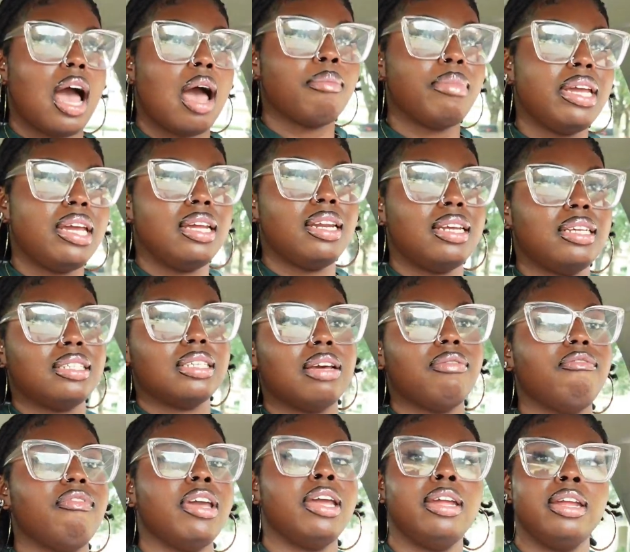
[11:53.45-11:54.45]
I mean, it's
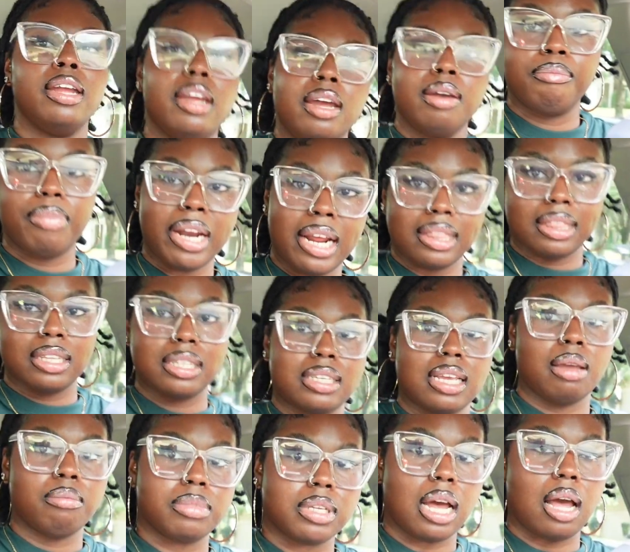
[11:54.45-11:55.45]
convenient, but at the
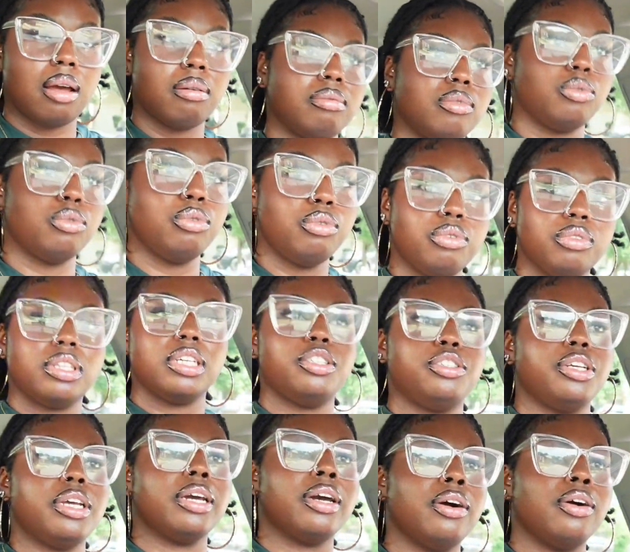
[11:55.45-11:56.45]
same time, the
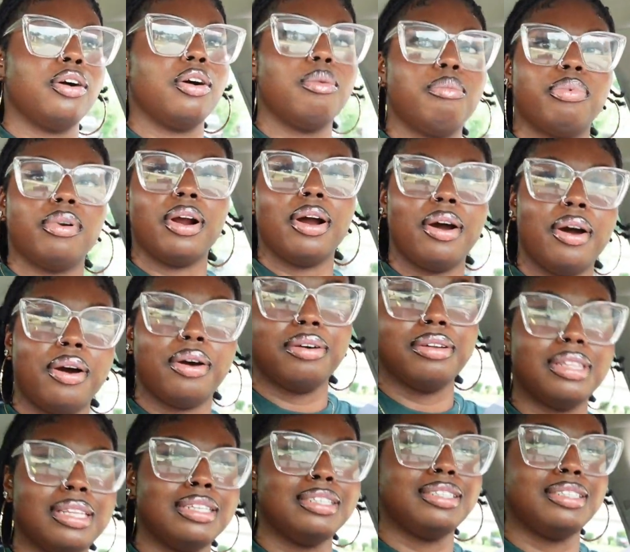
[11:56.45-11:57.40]
jiggle, bro, the